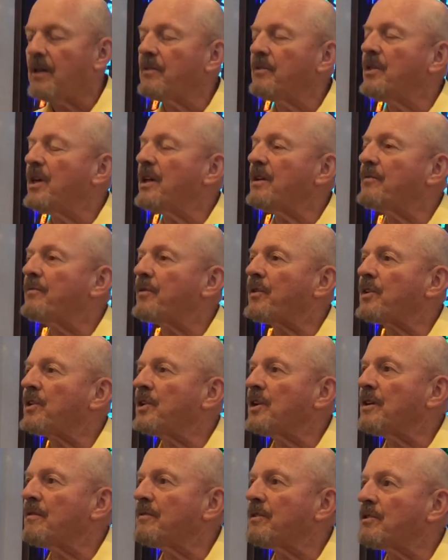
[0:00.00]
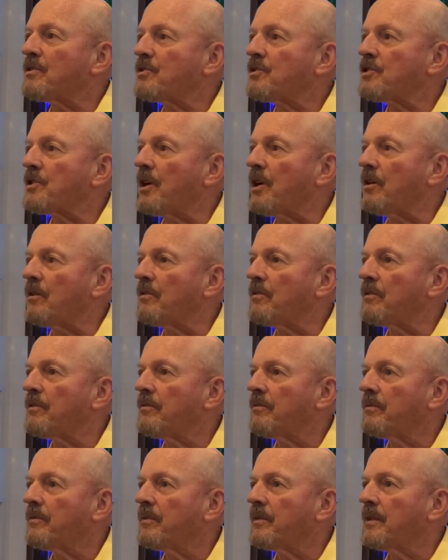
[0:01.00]
then forgive yourself,
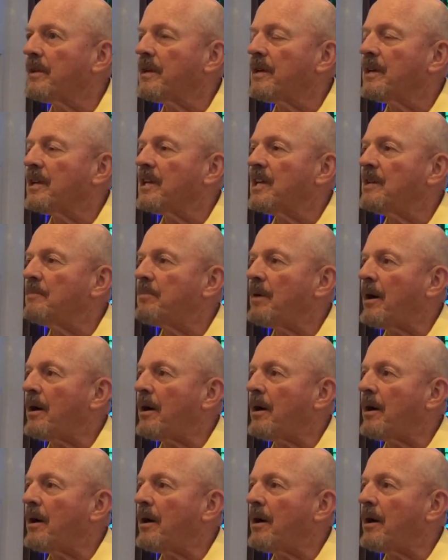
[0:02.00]
keep